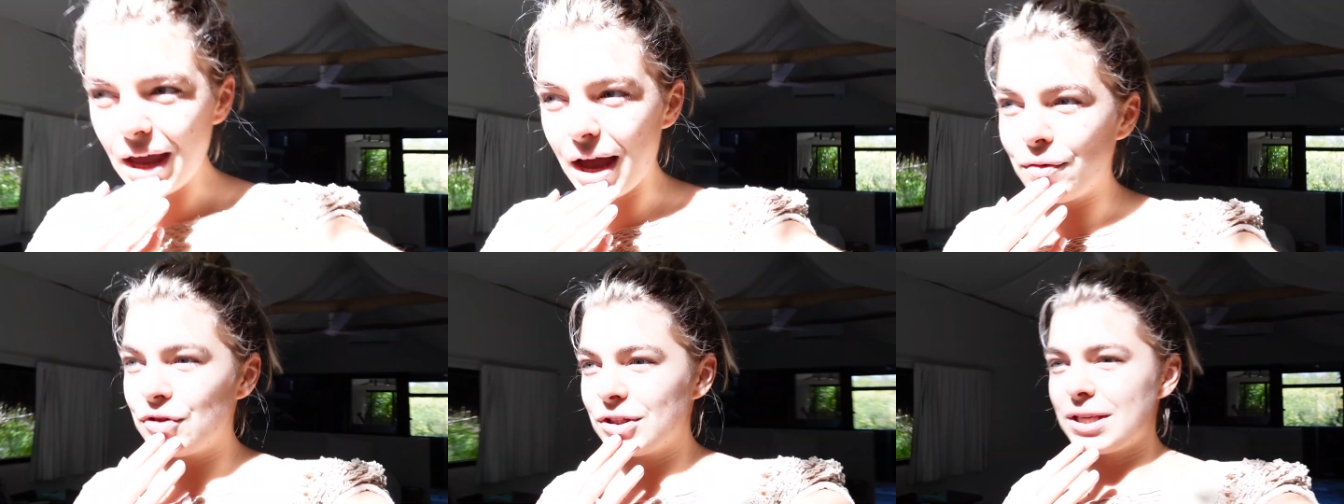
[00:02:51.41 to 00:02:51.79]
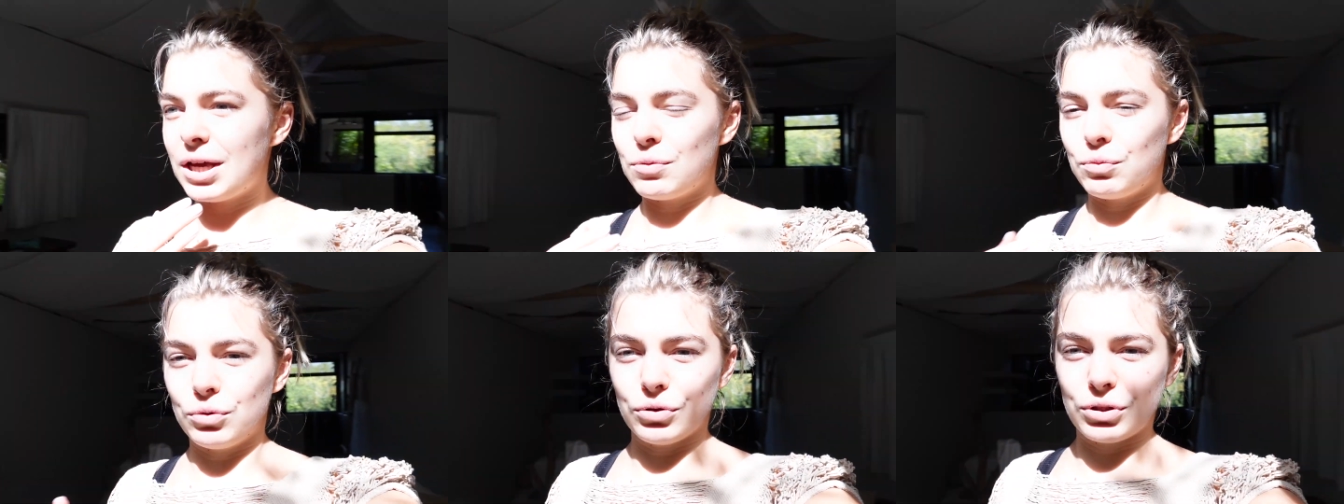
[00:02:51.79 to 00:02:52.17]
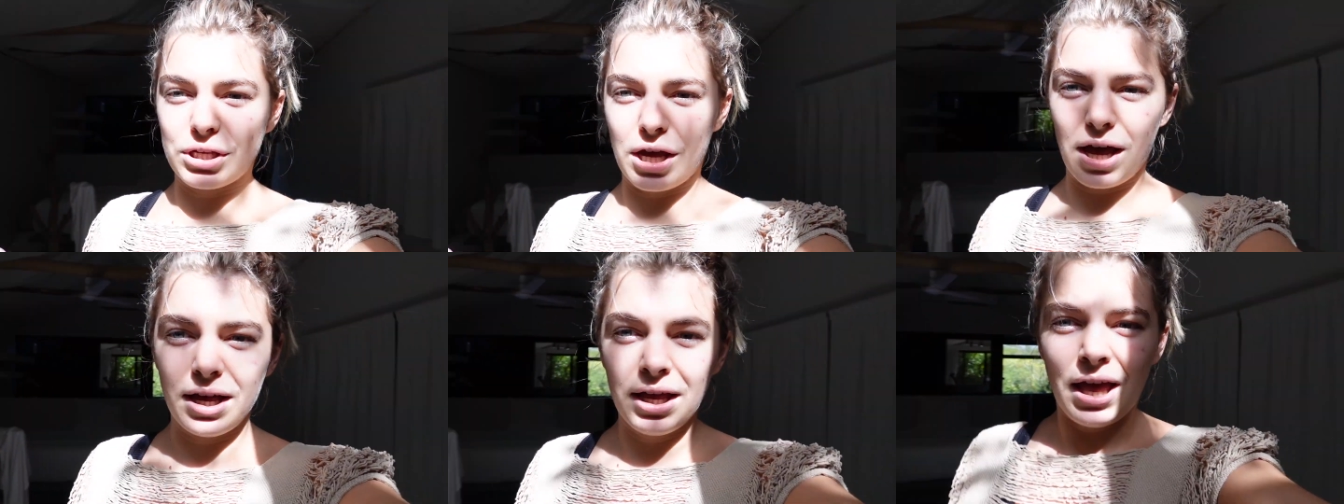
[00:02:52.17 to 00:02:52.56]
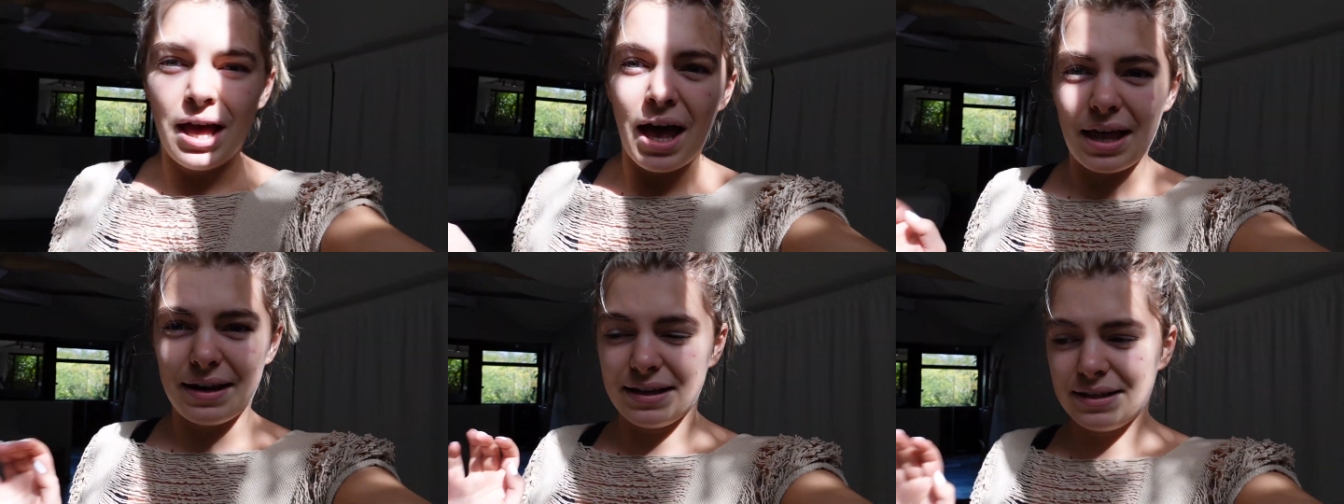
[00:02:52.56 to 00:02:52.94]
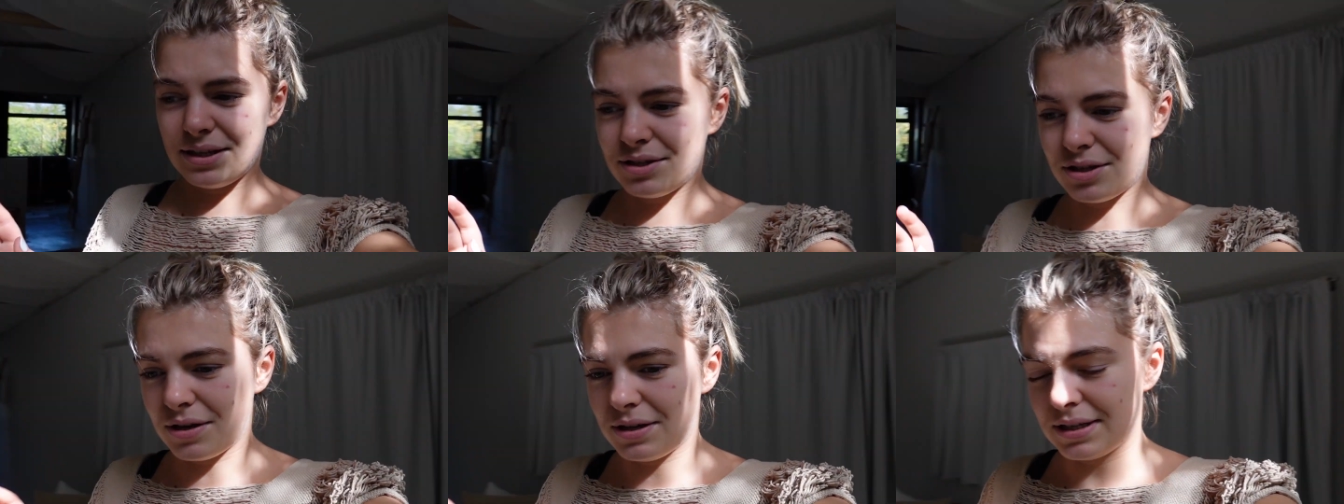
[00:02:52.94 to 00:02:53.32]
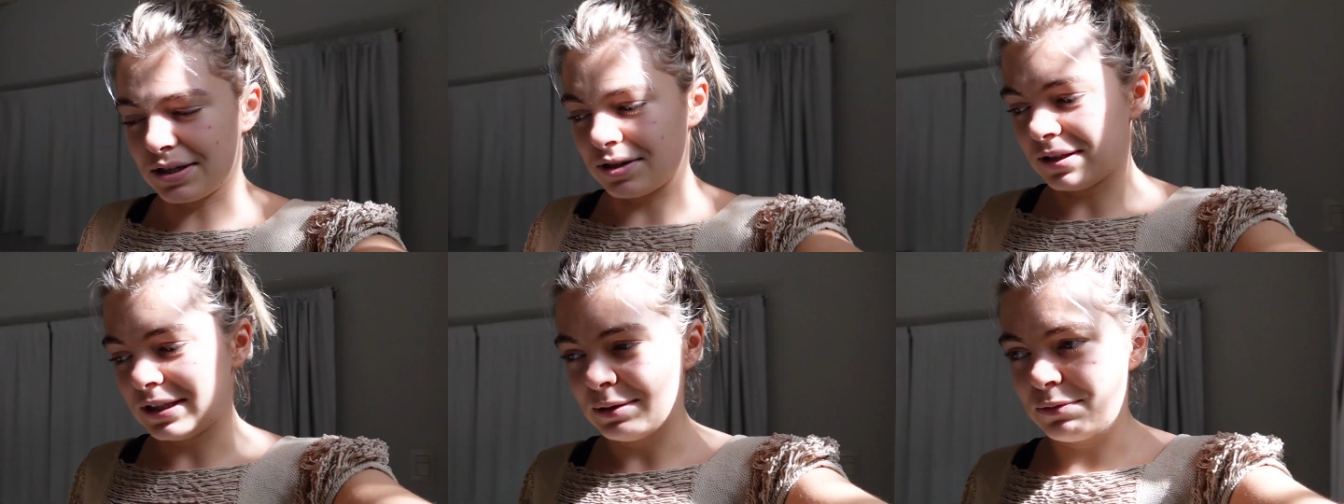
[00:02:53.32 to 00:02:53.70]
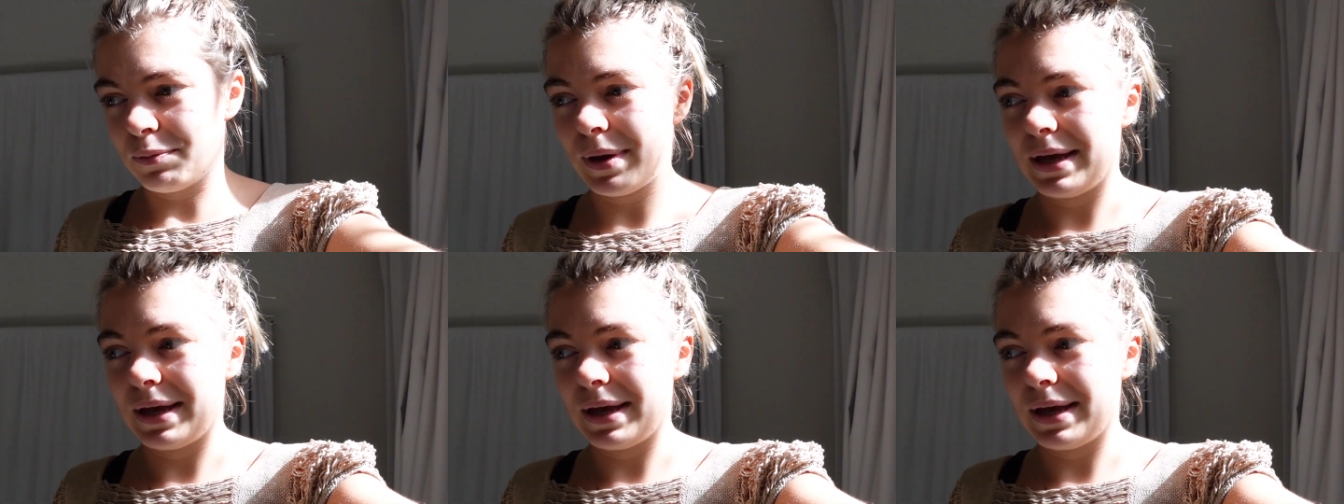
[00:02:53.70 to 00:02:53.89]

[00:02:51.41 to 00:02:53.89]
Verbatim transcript: I've just had water and this is so disgusting but